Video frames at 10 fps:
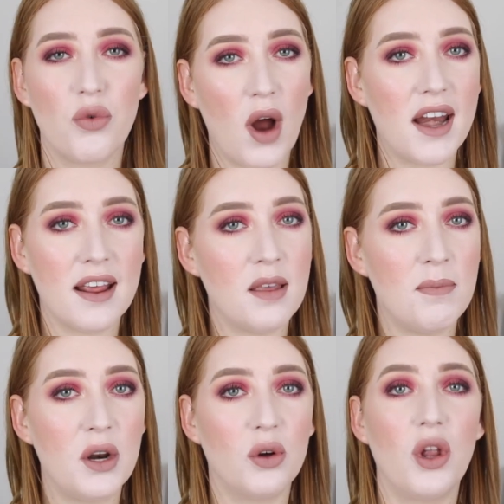right in the
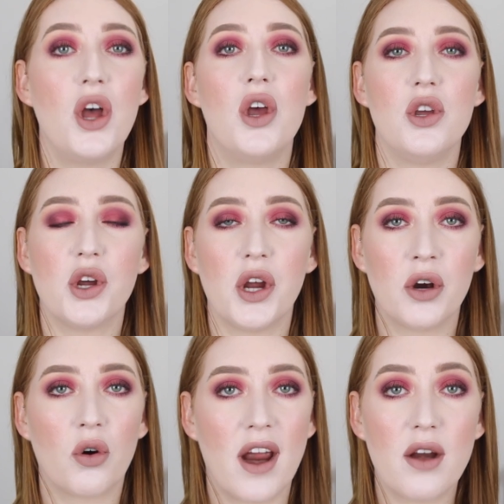middle. You
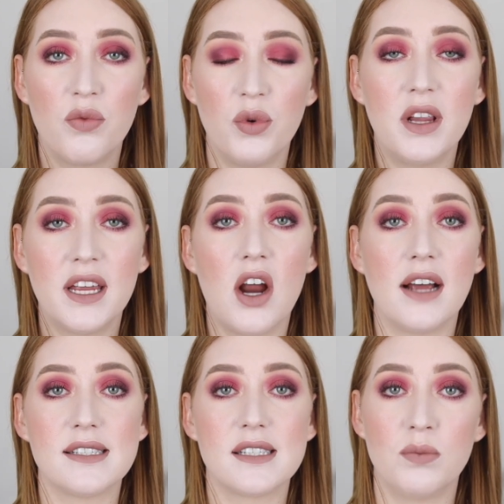can create really
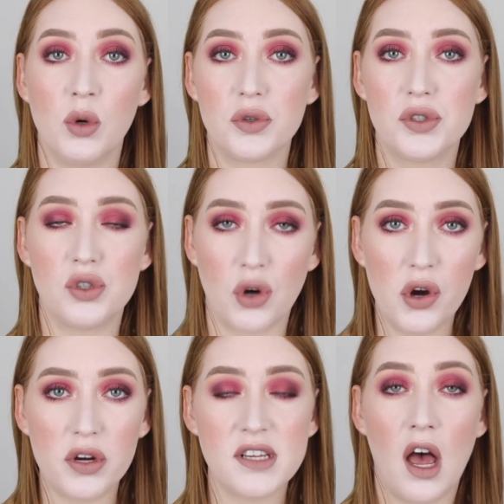nice small
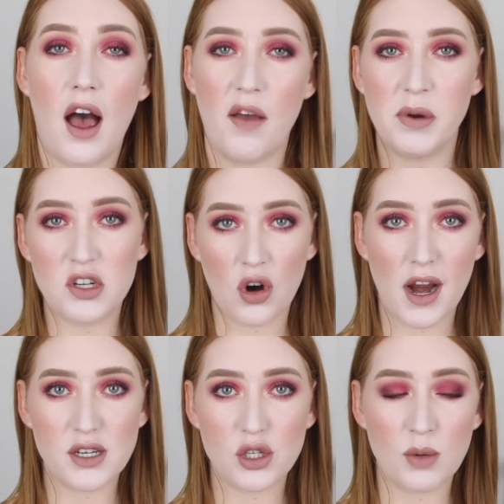strokes. I've been
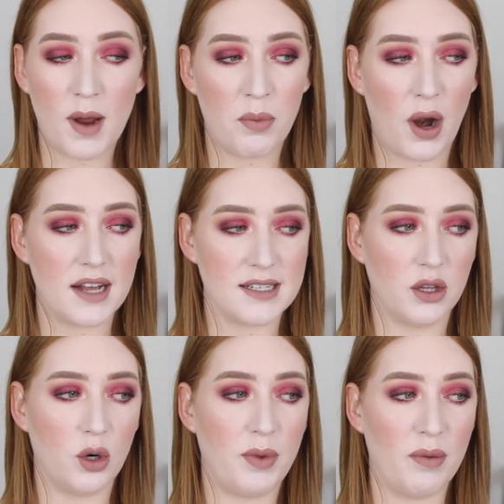trying to do my brows a
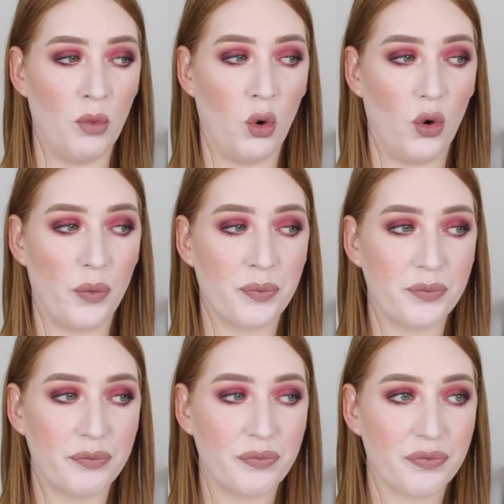little bit more
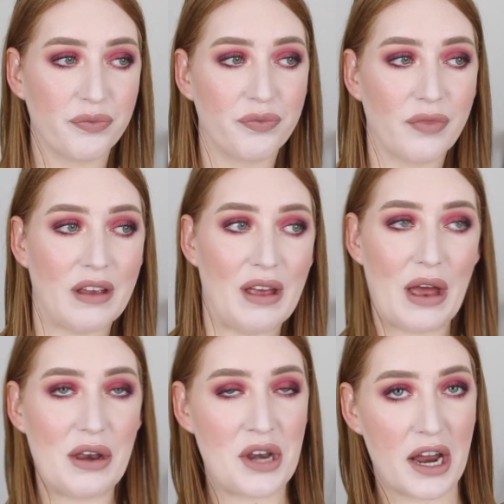
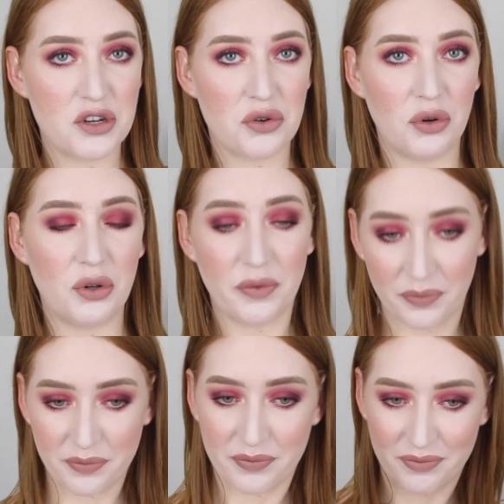natural,
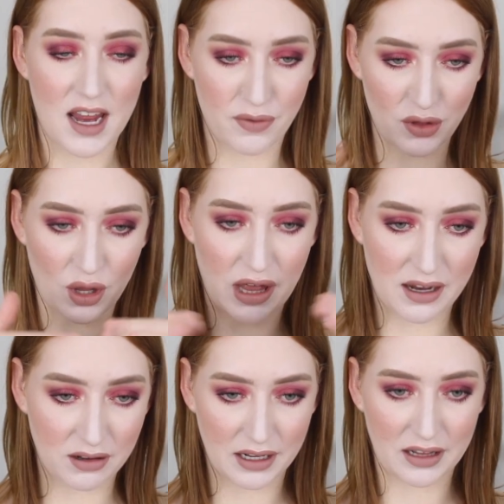even though
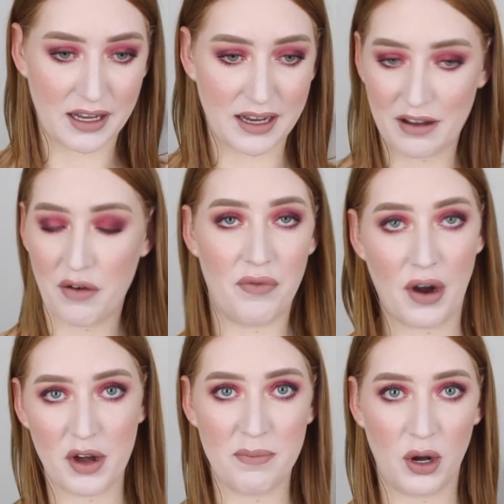they're clearly
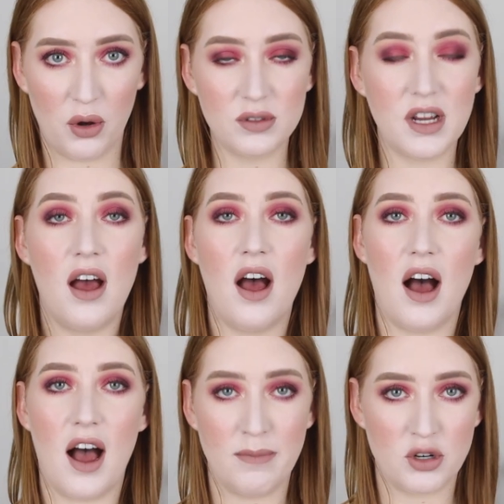very bold.
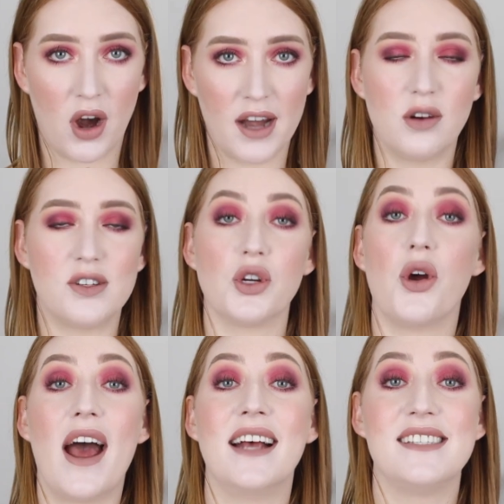I'm trying not to
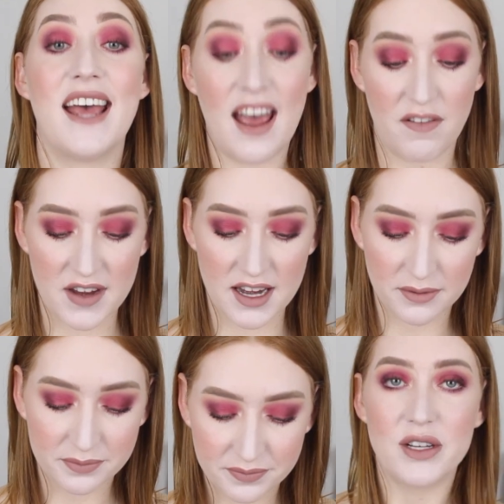go as
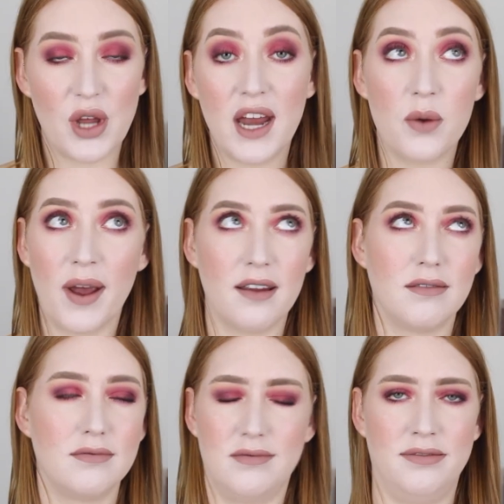heavy. So anyway,